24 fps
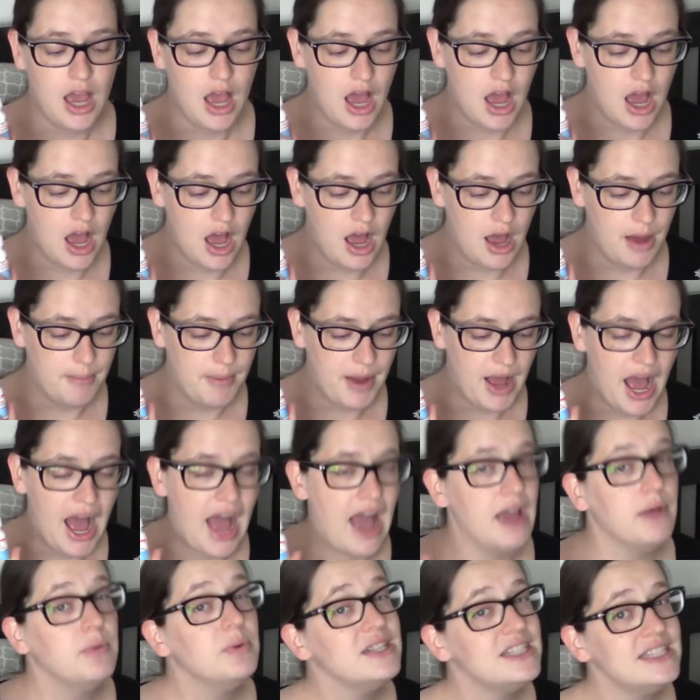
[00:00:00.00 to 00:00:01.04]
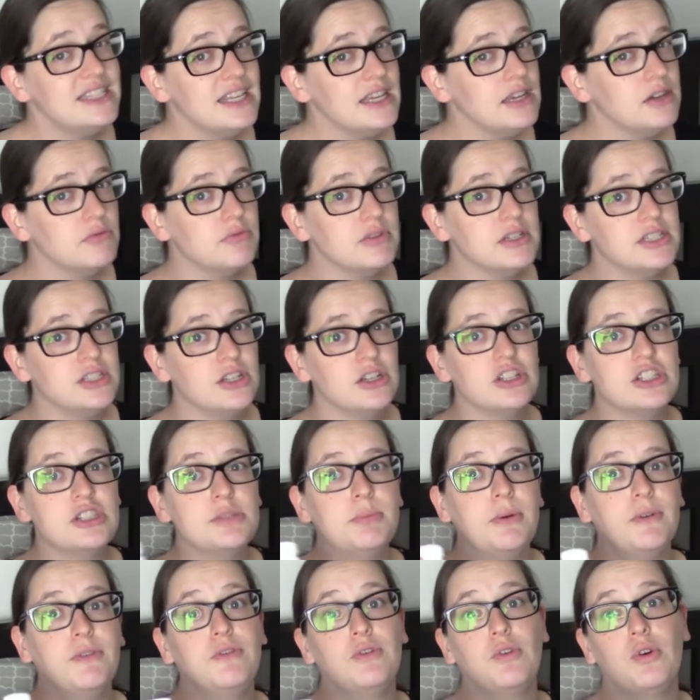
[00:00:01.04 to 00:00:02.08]
Um, I was seeing results
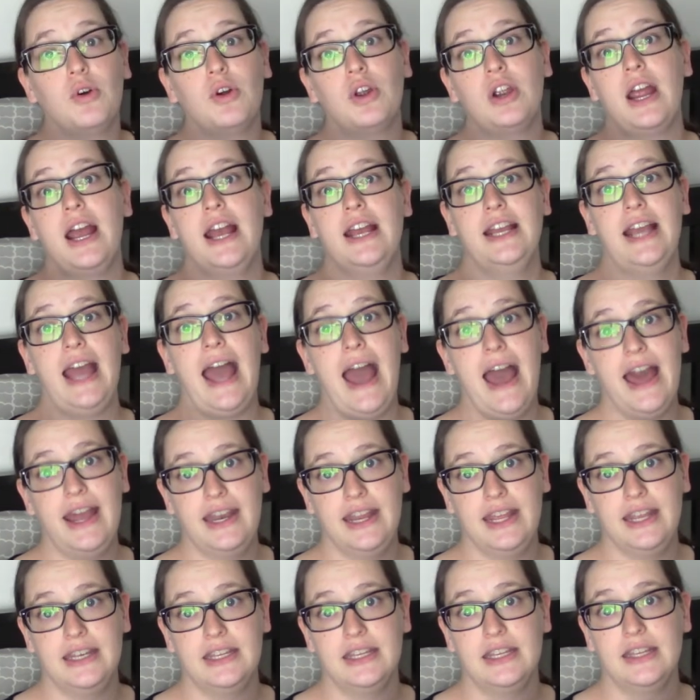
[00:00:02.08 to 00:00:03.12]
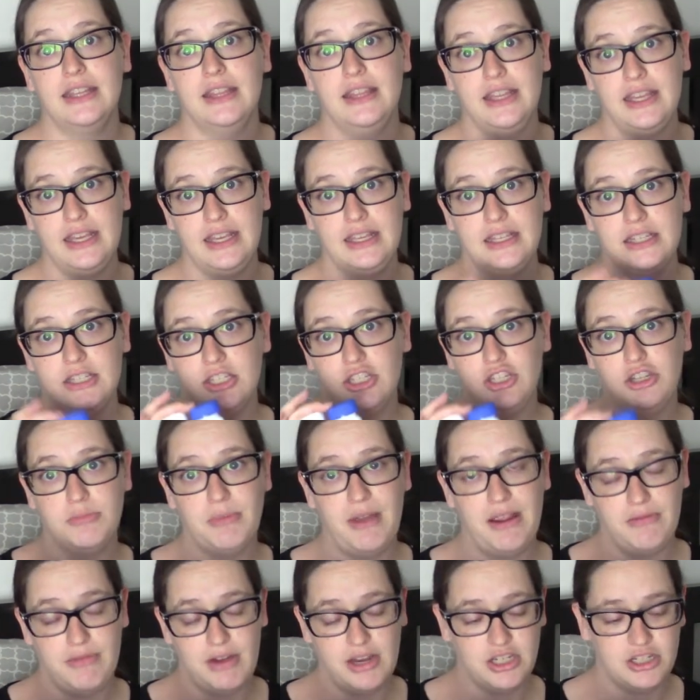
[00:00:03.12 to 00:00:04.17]
before I added these to
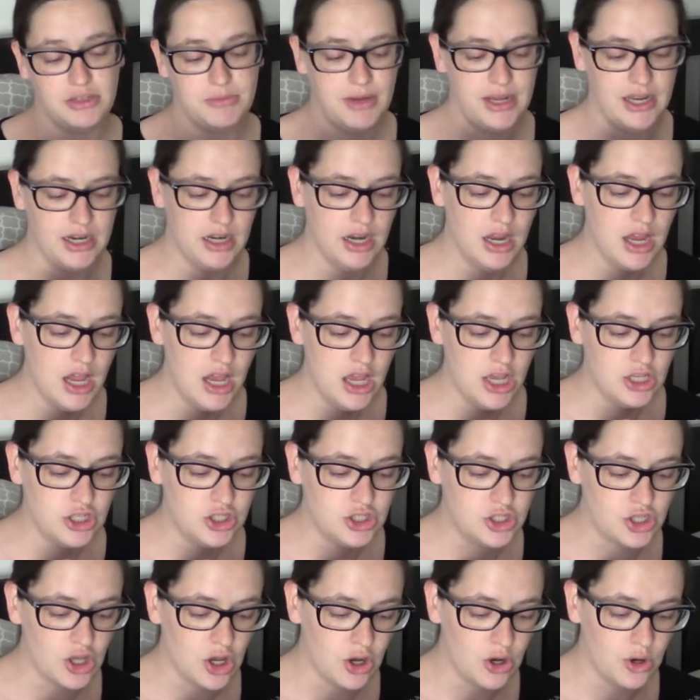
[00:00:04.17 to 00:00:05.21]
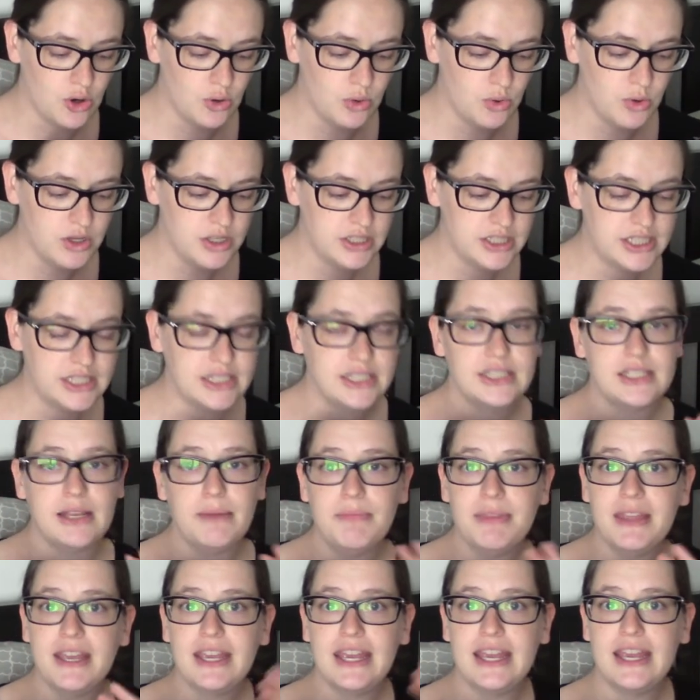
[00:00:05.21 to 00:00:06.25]
my regimen. So
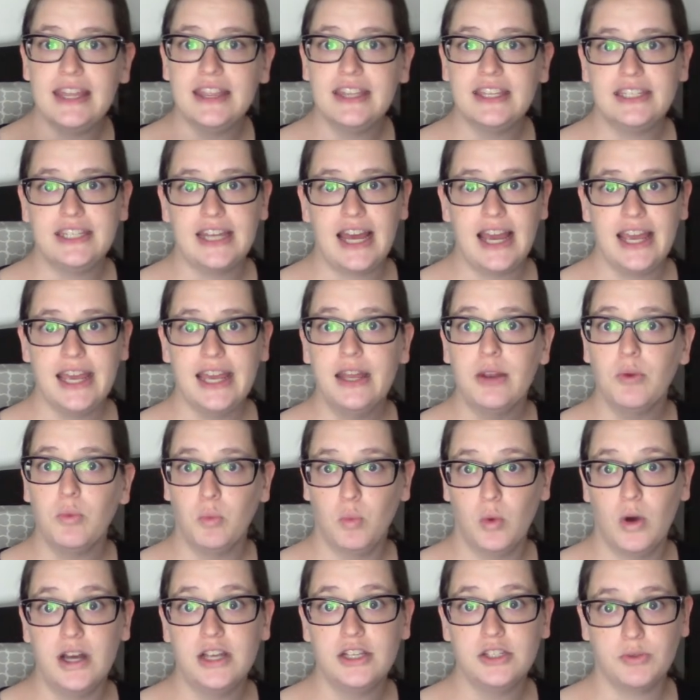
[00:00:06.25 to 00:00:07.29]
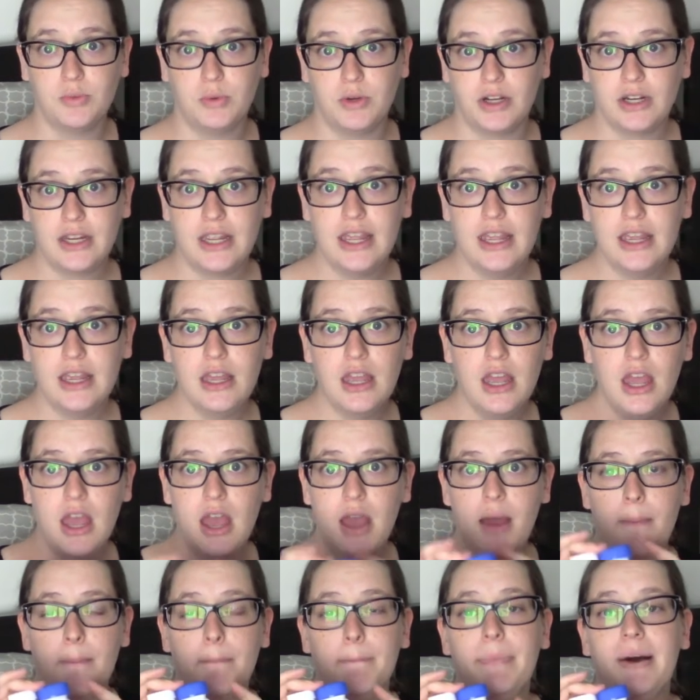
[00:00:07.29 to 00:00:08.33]
something in the diet was working,
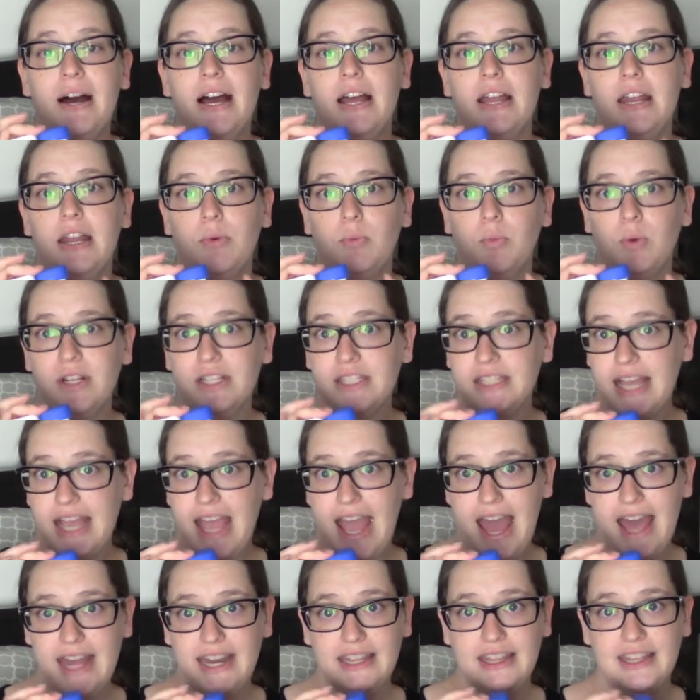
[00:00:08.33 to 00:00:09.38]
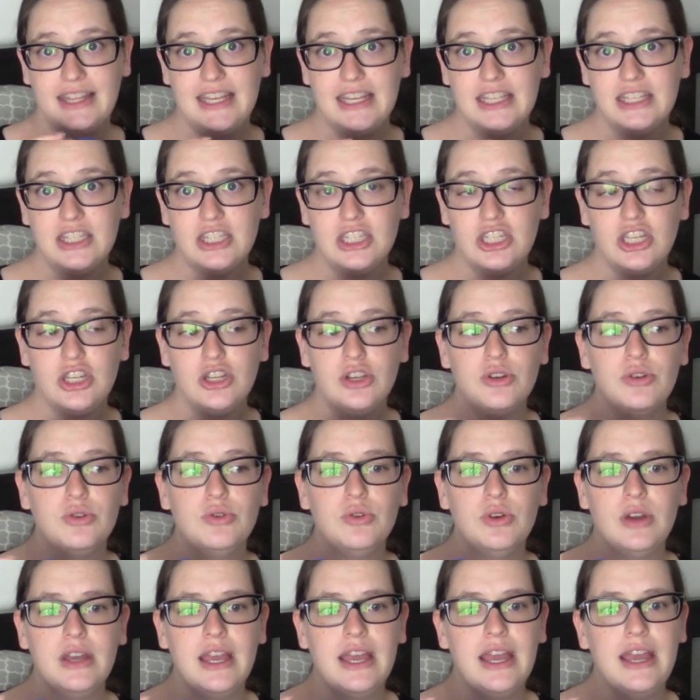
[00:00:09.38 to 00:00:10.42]
but once I added these
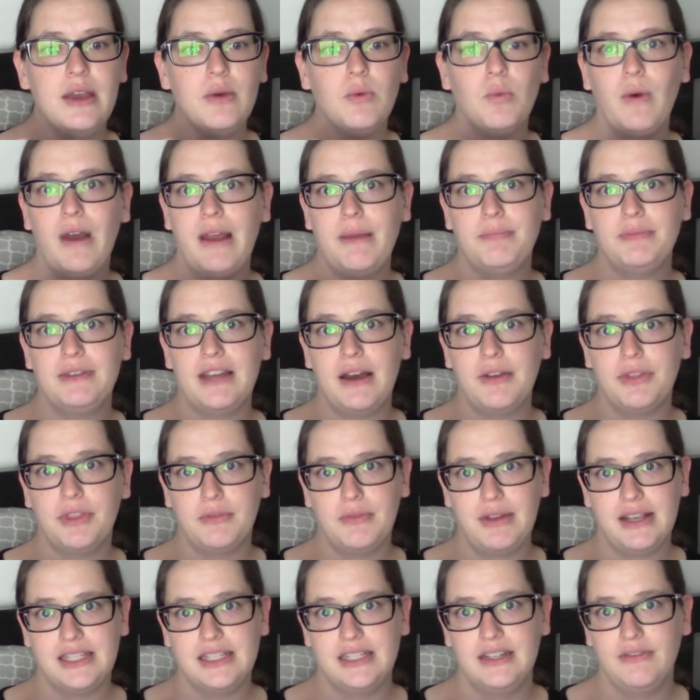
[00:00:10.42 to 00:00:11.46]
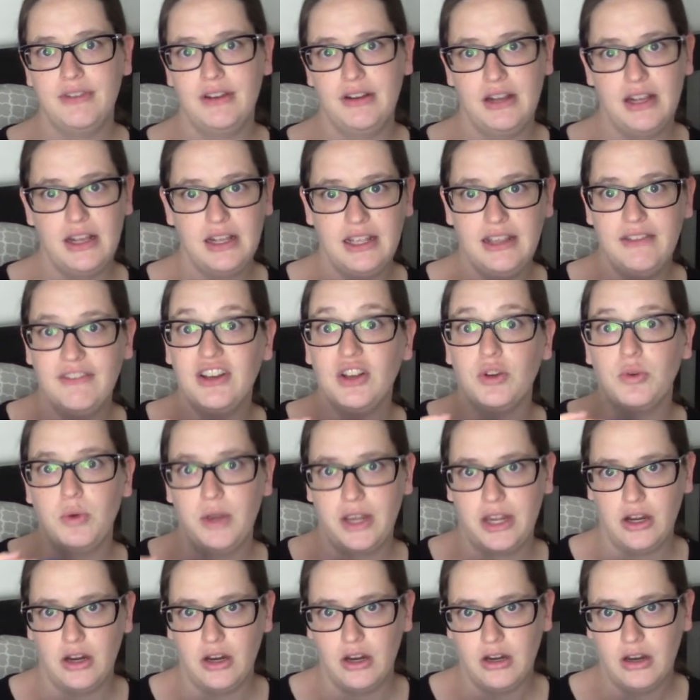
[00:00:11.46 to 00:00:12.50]
two, it wiped out the rest of it even
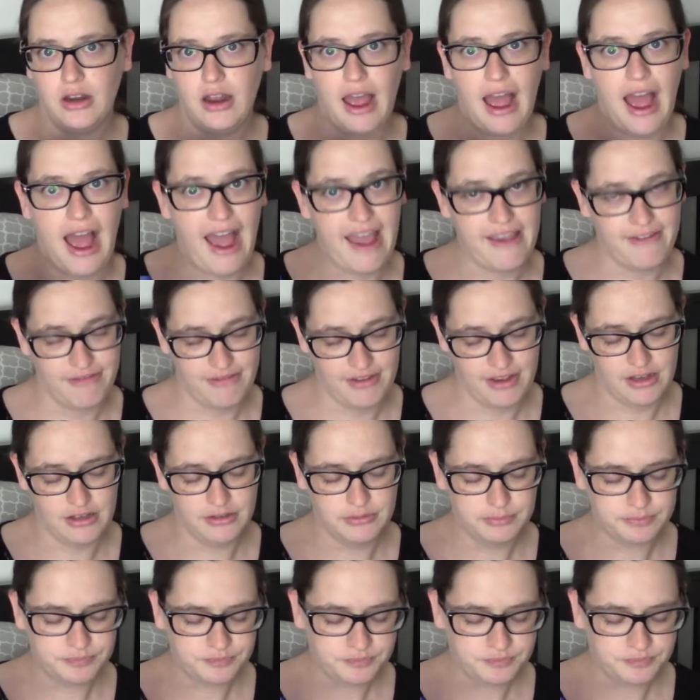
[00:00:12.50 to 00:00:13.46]
quicker, I feel.